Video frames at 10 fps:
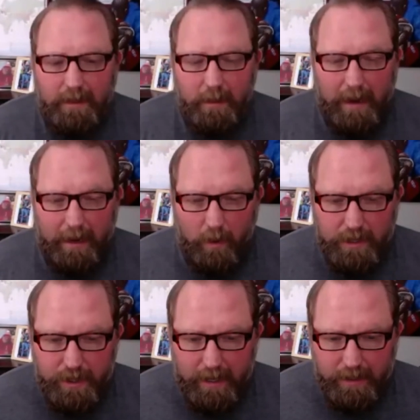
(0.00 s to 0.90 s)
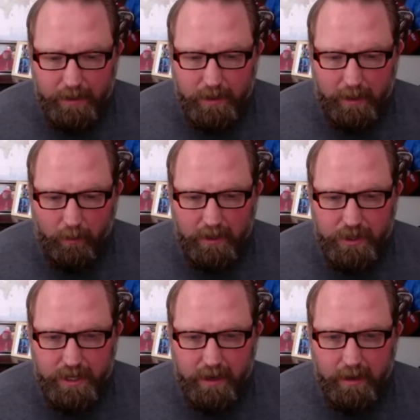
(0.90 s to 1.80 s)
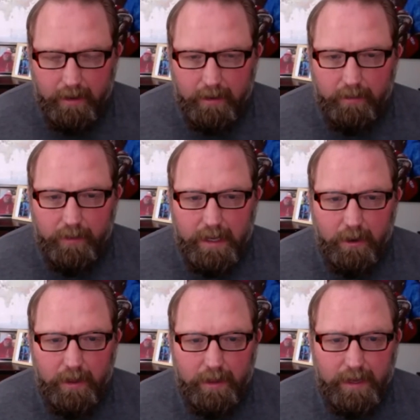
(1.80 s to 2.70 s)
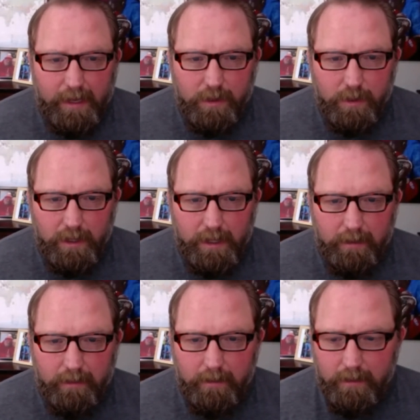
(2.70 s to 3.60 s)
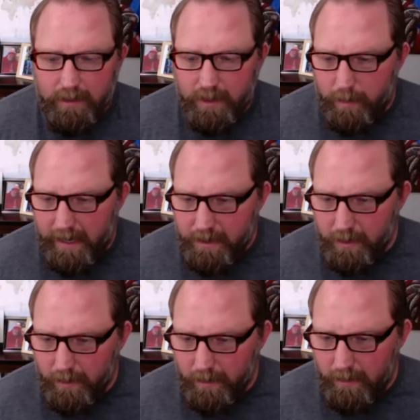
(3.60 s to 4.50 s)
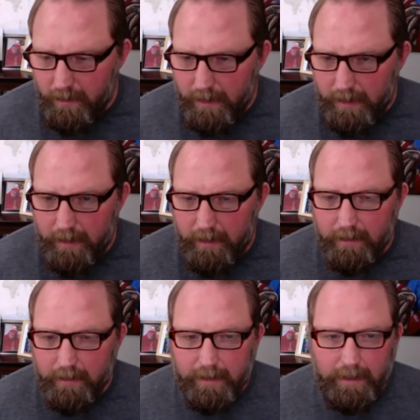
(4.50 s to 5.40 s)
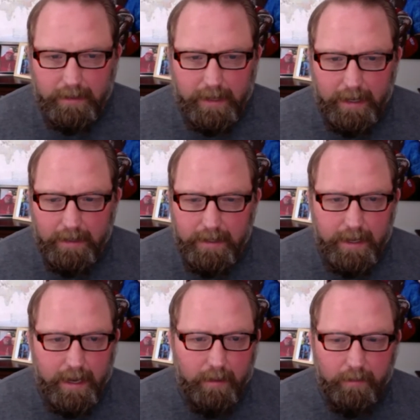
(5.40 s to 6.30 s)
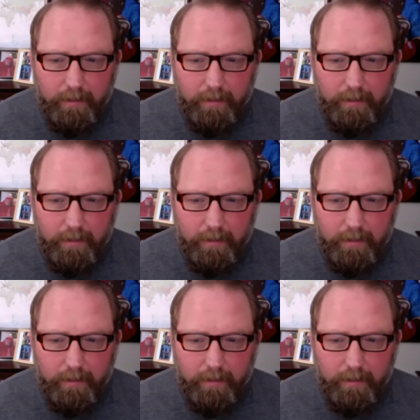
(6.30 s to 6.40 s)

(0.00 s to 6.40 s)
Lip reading: my question, I want to share a video that I think is really special to kind of tee up